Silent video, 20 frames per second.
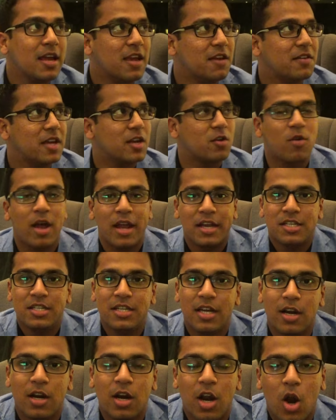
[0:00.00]
event right
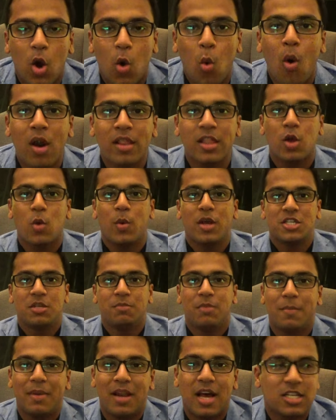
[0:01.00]
here, one of the
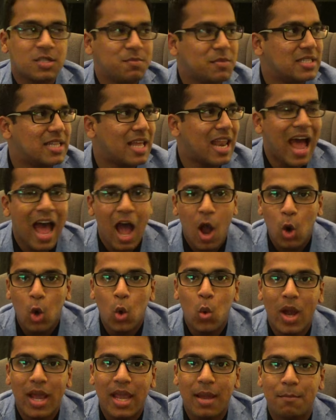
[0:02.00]
questions people ask me is that how
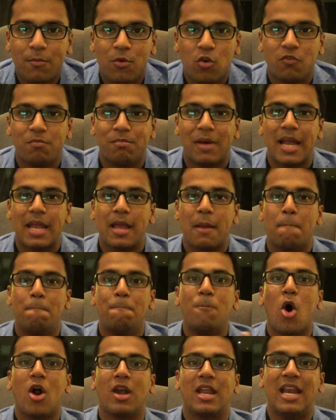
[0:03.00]
do I improve my
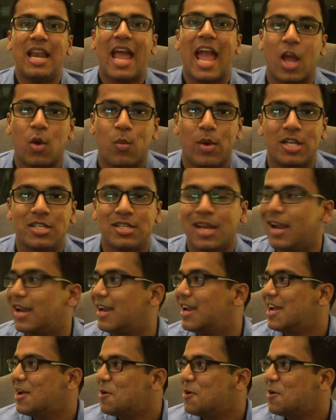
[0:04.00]
body language? And